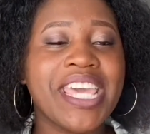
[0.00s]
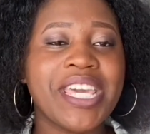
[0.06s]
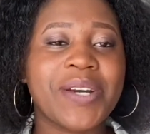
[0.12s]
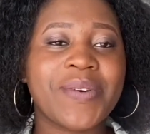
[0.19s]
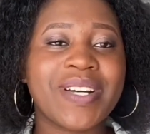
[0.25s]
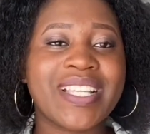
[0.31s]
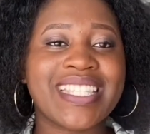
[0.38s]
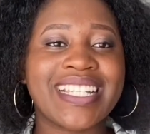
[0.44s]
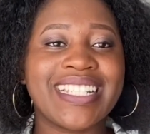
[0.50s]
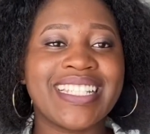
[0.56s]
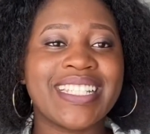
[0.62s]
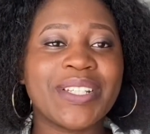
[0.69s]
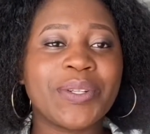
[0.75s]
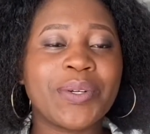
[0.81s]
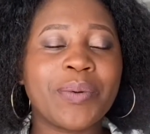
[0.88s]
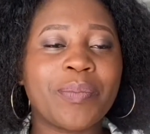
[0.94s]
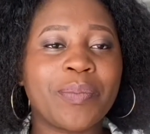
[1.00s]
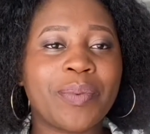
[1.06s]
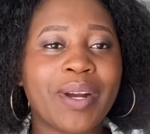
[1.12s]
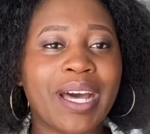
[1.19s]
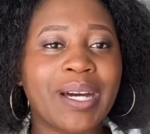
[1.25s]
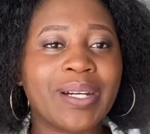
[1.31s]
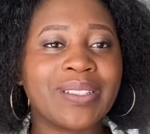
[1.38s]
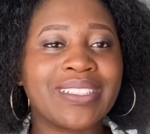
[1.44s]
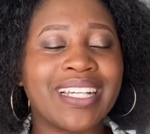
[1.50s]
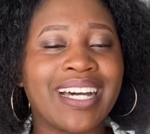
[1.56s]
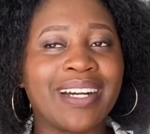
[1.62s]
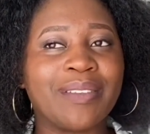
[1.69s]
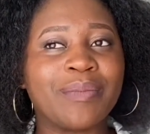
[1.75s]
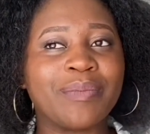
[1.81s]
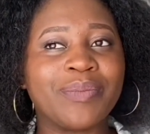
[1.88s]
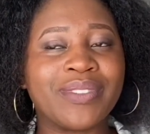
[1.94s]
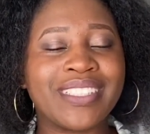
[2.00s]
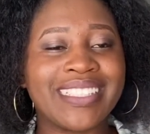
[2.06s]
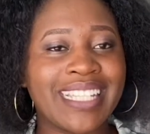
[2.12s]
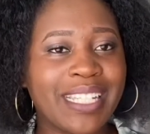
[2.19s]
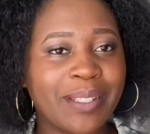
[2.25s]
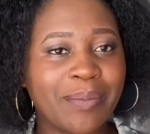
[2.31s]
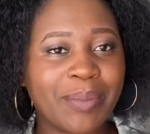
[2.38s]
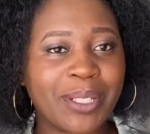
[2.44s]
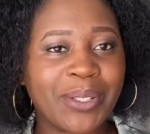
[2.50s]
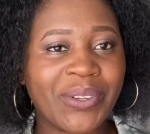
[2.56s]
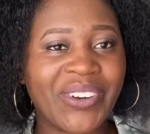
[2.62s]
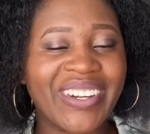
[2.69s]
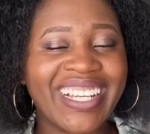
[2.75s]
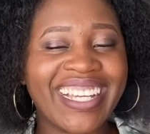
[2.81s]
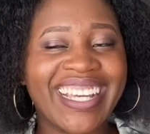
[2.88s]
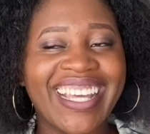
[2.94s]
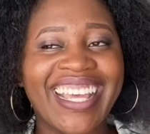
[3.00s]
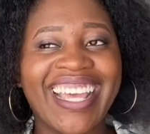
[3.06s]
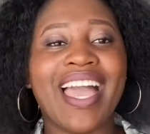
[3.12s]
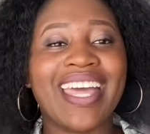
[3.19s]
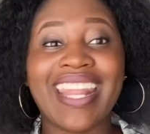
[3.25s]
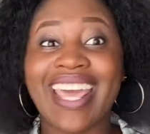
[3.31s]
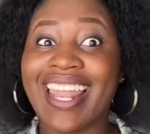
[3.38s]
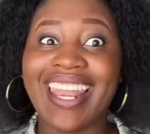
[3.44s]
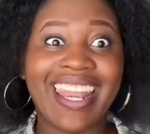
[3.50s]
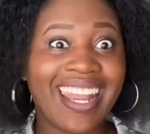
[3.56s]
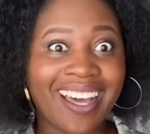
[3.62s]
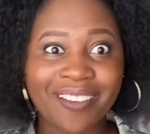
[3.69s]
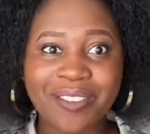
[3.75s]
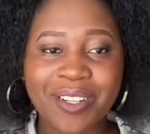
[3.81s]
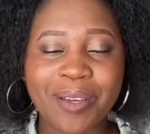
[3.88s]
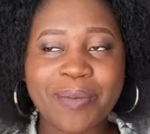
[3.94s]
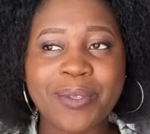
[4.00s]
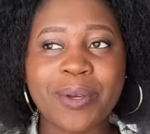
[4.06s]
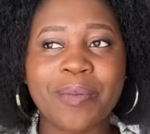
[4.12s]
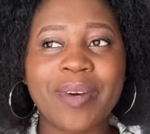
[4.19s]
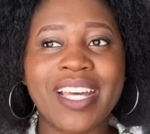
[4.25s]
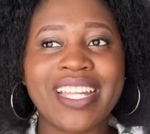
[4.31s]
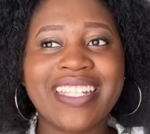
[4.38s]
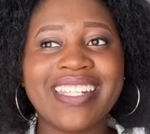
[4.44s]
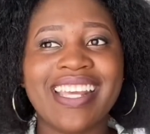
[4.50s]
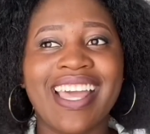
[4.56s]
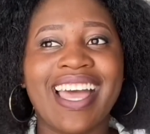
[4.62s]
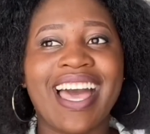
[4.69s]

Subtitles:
He was a little brown teddy bear dog, and I loved him so much.